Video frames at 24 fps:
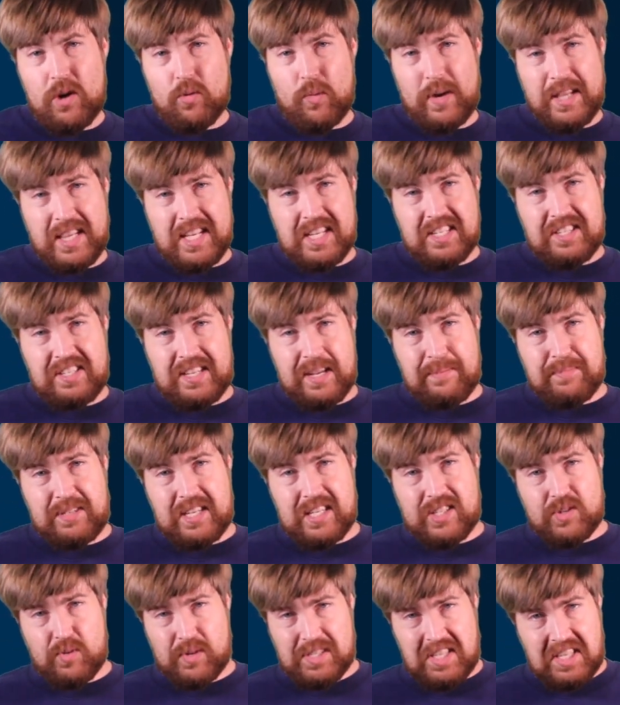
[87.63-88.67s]
when The
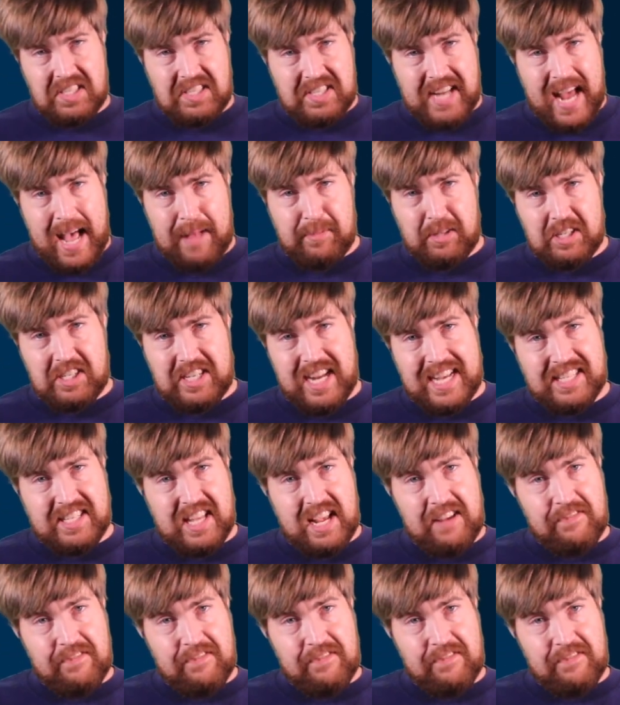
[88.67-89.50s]
Simpsons was established as